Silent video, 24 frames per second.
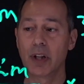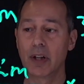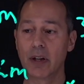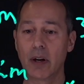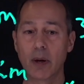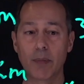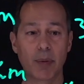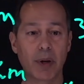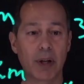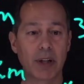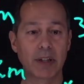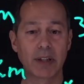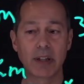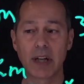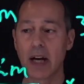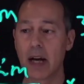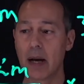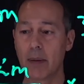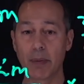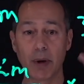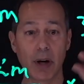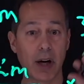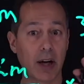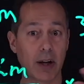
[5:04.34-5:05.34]
up on top.
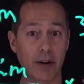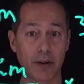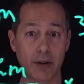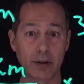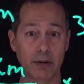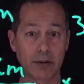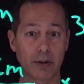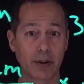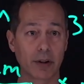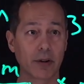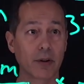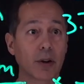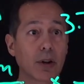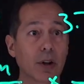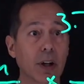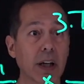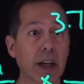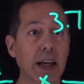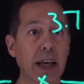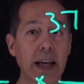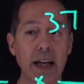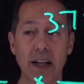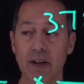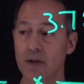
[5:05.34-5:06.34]
Ah, they're going to
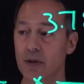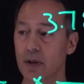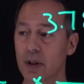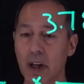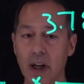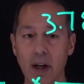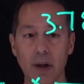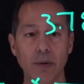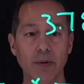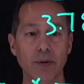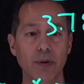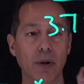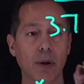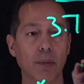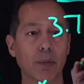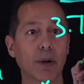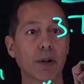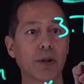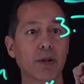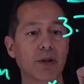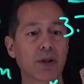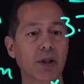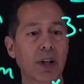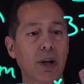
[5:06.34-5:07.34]
cancel out. So I'm going to
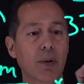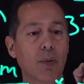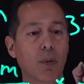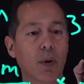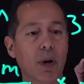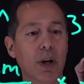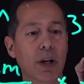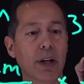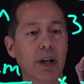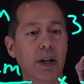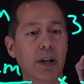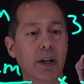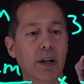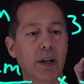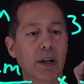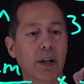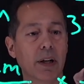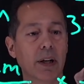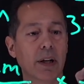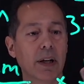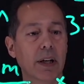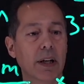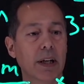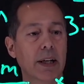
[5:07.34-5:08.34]
say 1
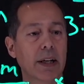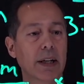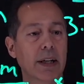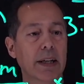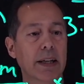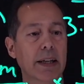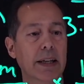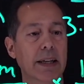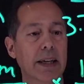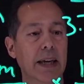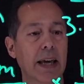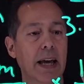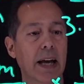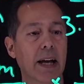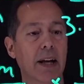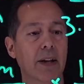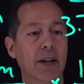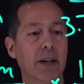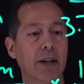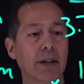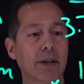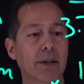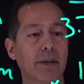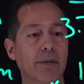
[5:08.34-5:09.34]

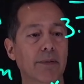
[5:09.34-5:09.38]
gallon